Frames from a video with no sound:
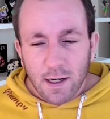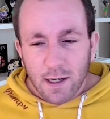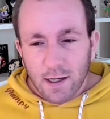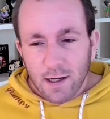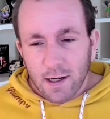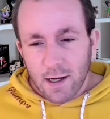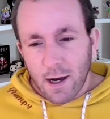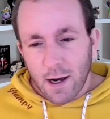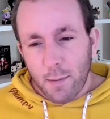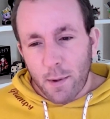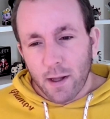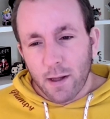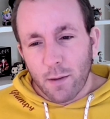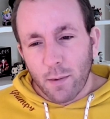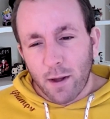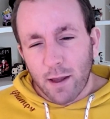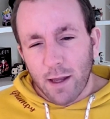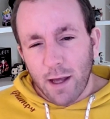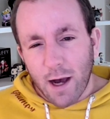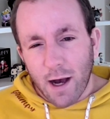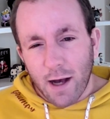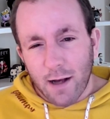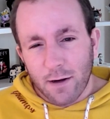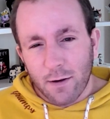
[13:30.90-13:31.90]
but when they
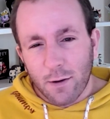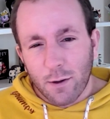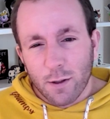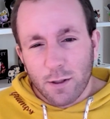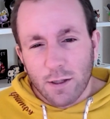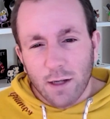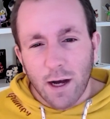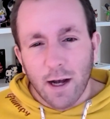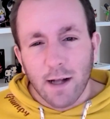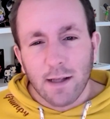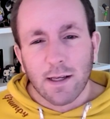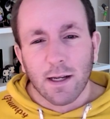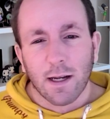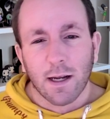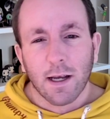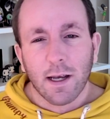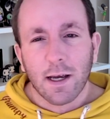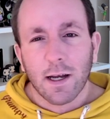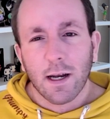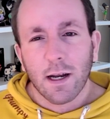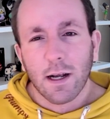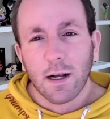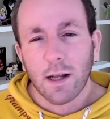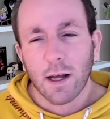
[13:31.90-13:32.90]
all start
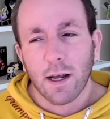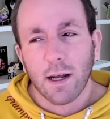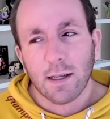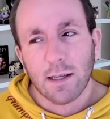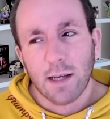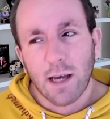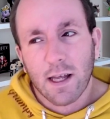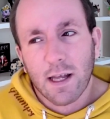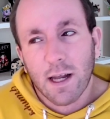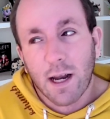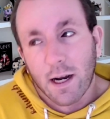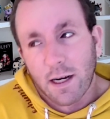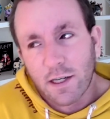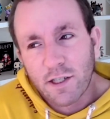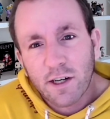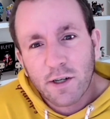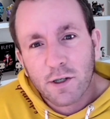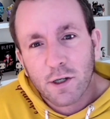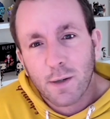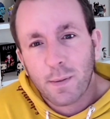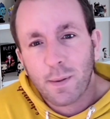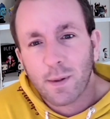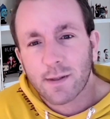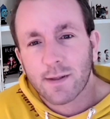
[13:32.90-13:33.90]
interlinking and clicking together like a
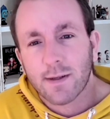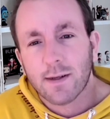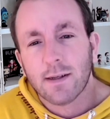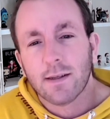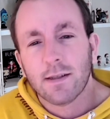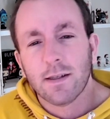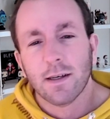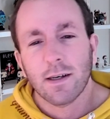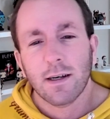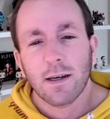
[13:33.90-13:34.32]
jigsaw puzzle,